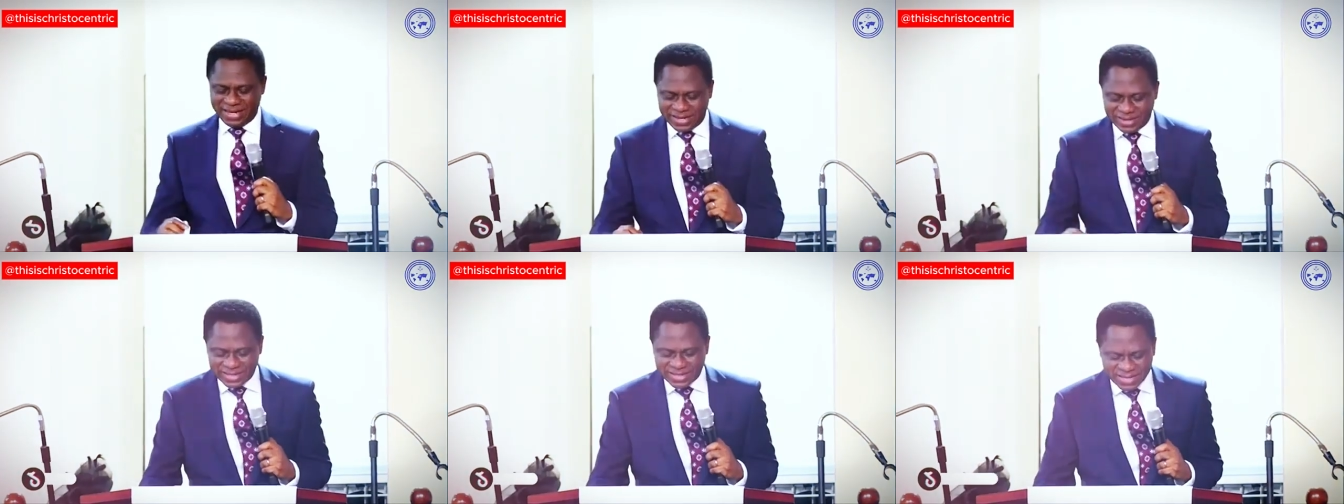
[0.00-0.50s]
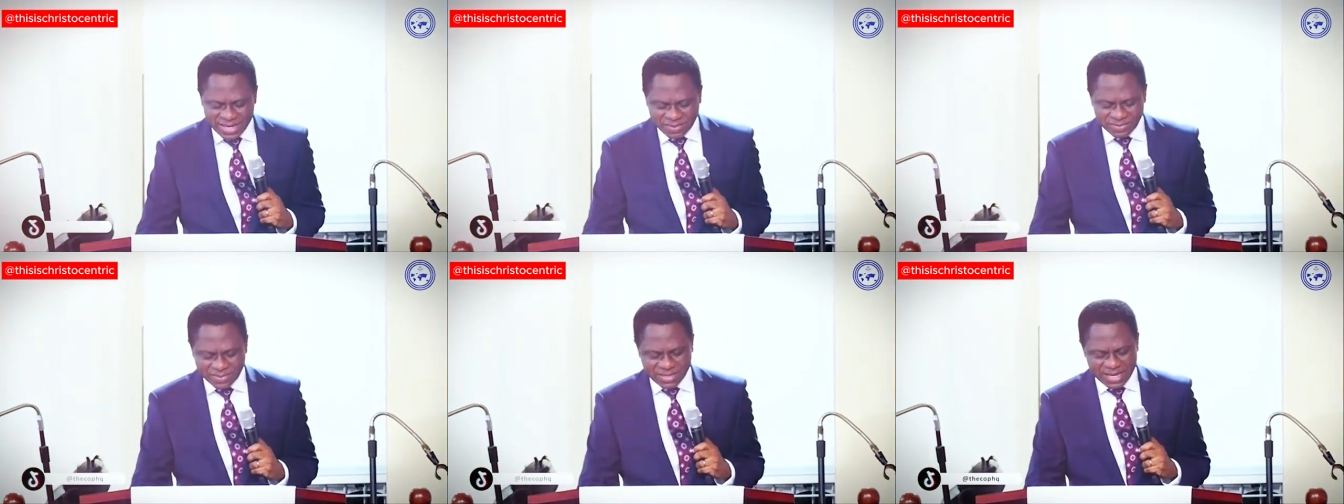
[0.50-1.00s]
Great
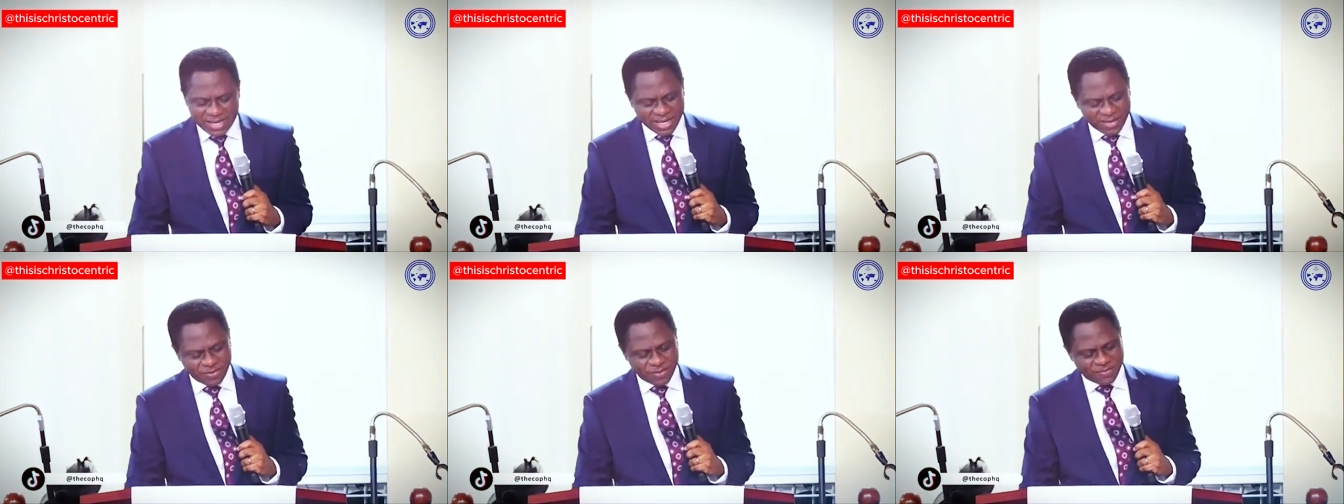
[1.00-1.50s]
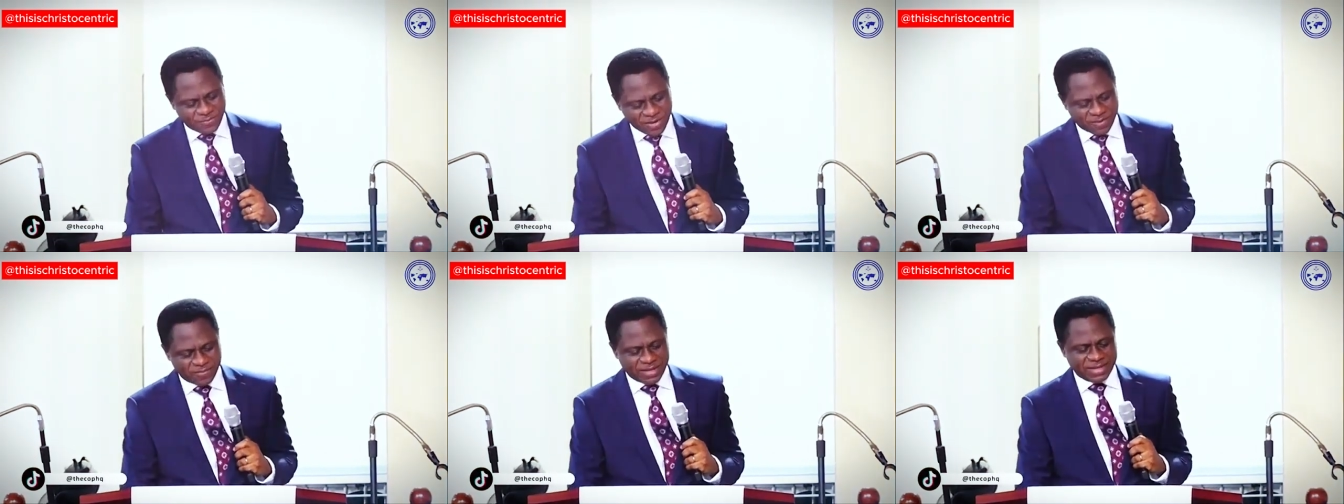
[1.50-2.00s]
names can give you
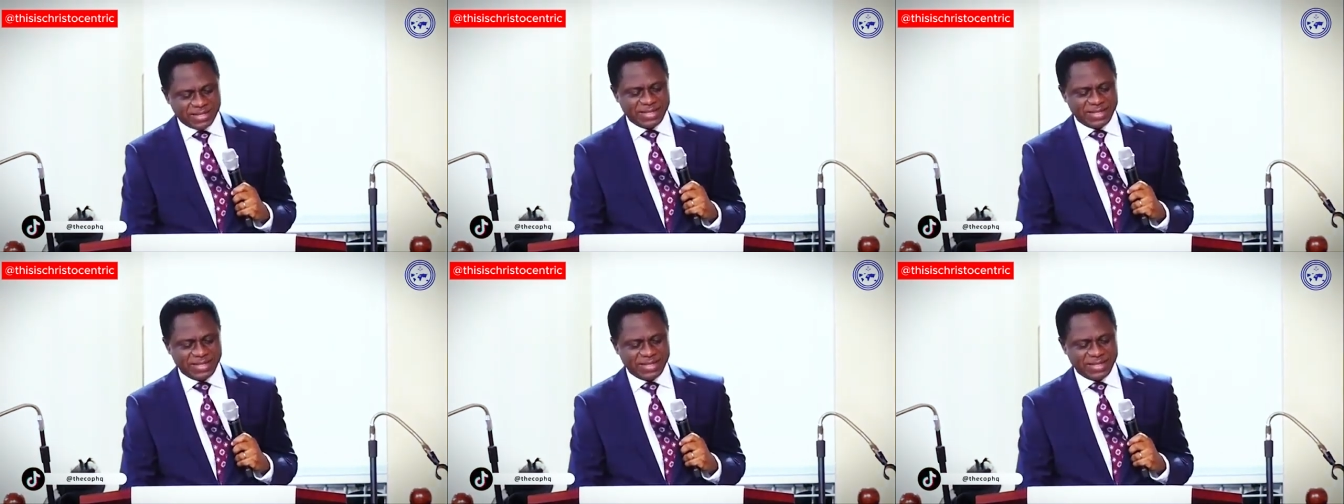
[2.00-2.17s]
favor.